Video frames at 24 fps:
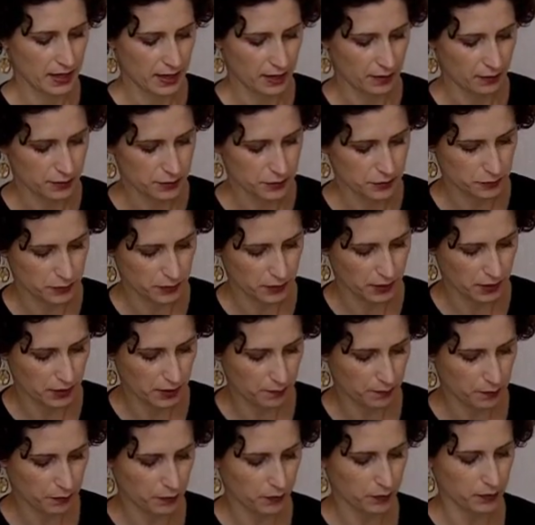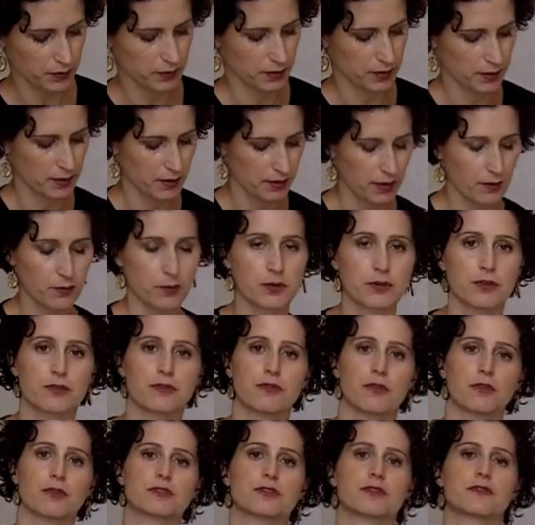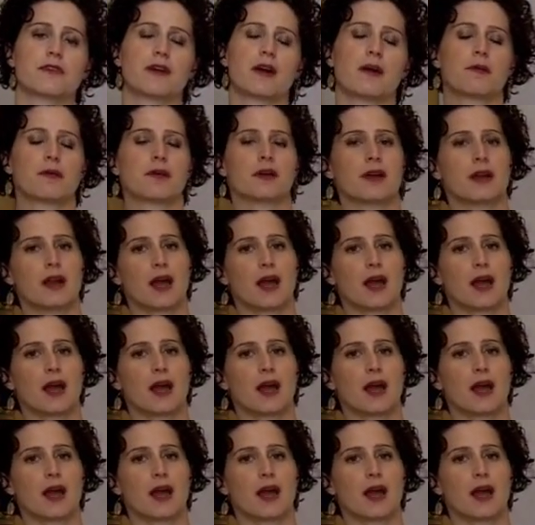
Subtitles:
Now it's really important that when you fold your fabric